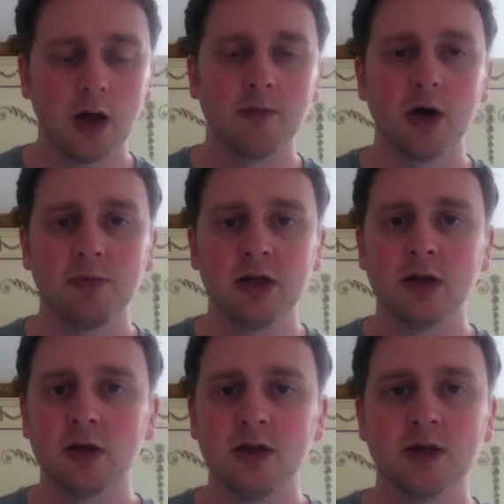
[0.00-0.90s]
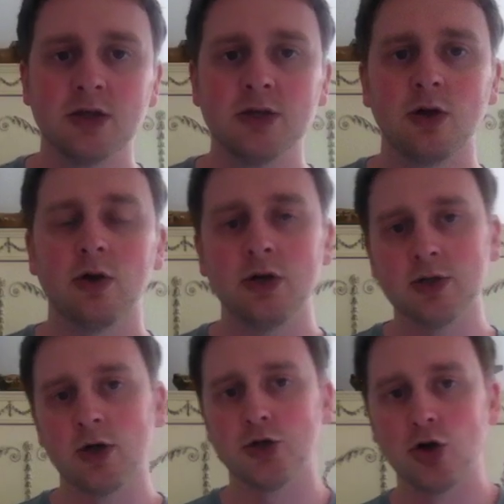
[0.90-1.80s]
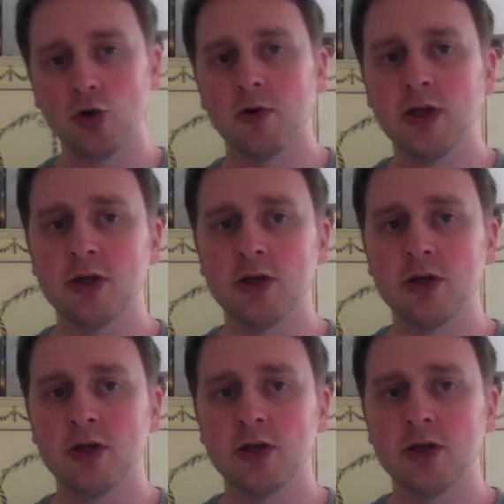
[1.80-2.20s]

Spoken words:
in my opinion. He's not a showman.